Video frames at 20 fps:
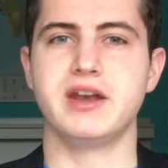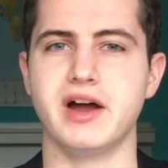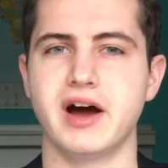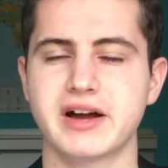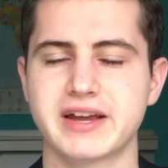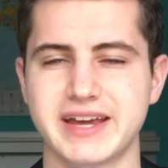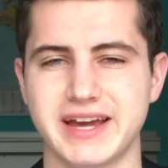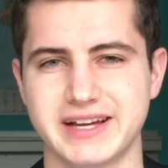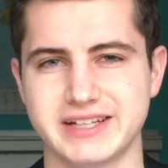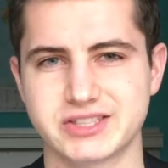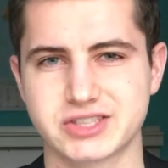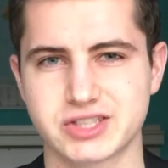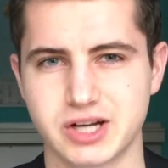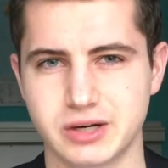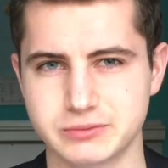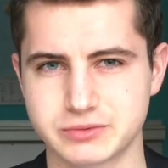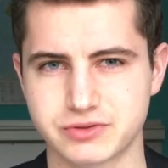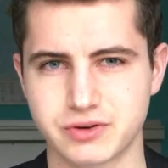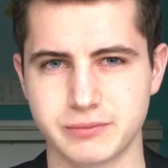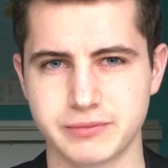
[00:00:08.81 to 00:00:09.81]
Nachach
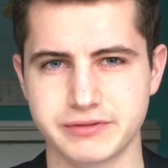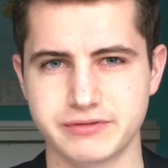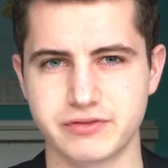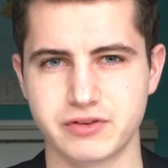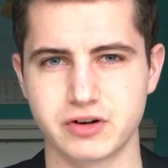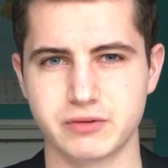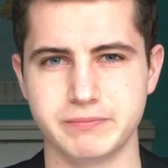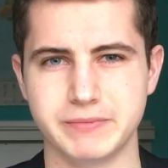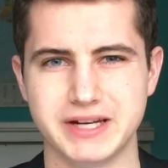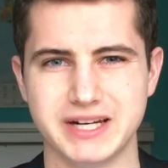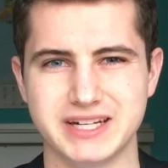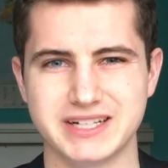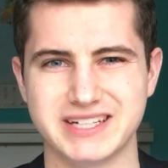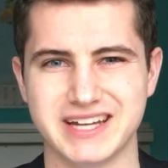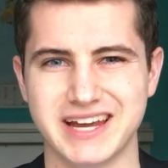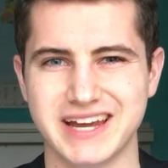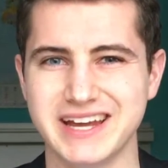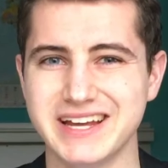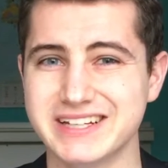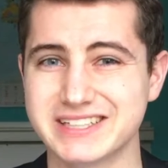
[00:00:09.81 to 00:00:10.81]
comes from the verb meaning to
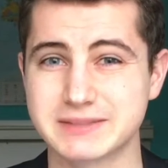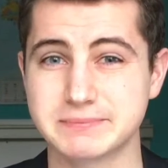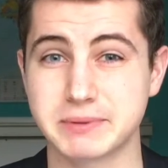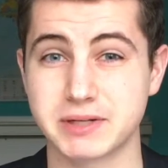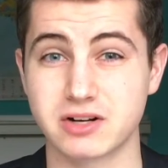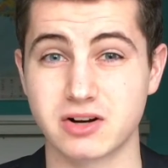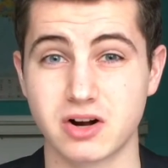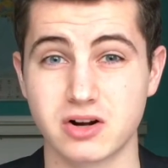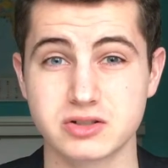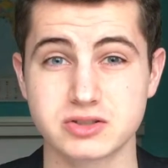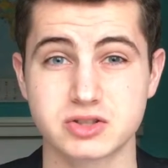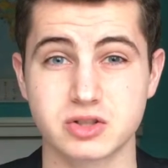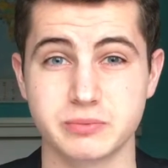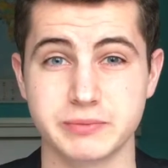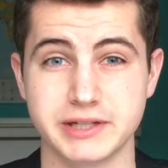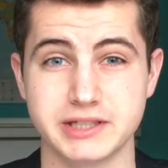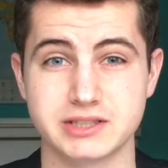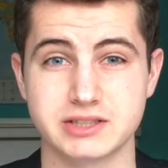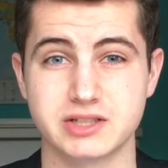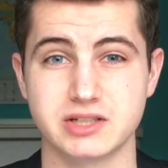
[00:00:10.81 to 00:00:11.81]
hiss, but it also
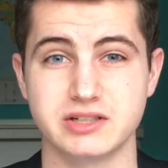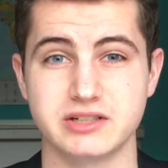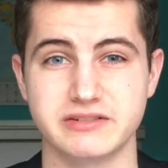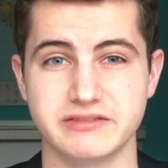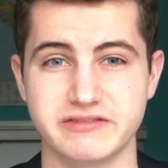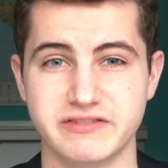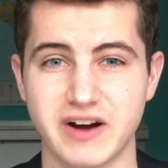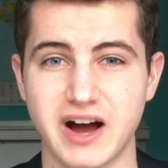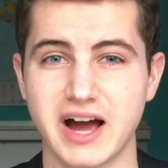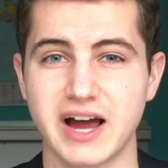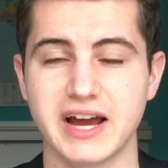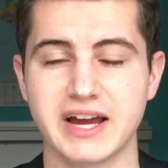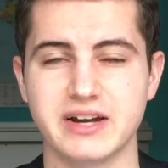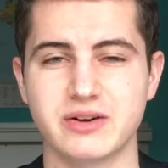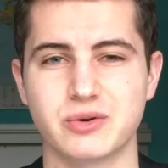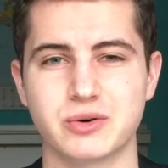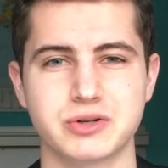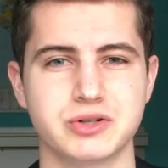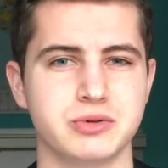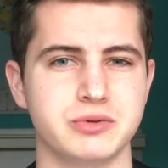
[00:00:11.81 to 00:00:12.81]
means to divine
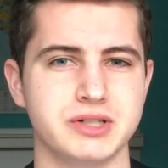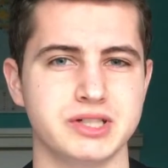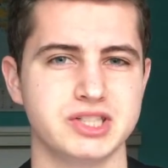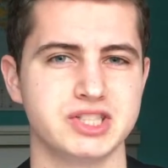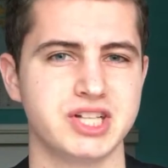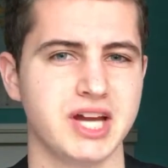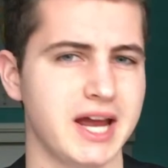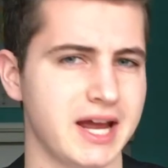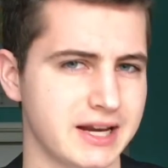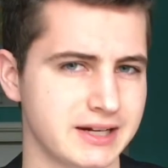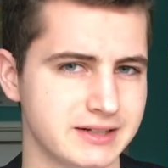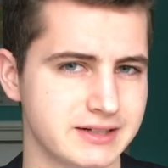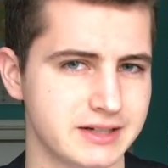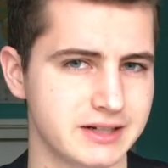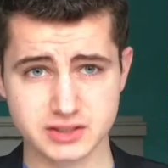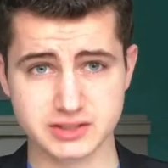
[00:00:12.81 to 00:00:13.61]
or to enchant.